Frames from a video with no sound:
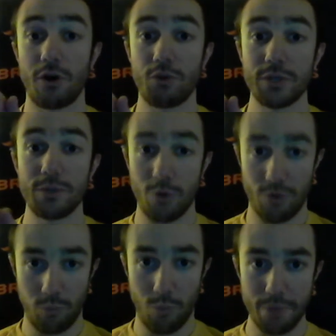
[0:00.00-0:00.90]
only
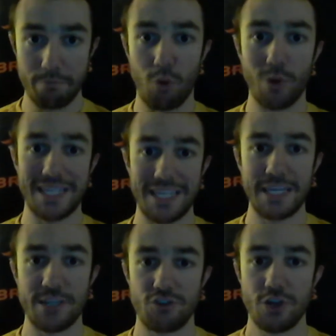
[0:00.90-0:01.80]
worth 1 point
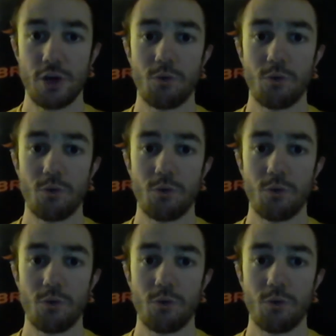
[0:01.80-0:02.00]
each,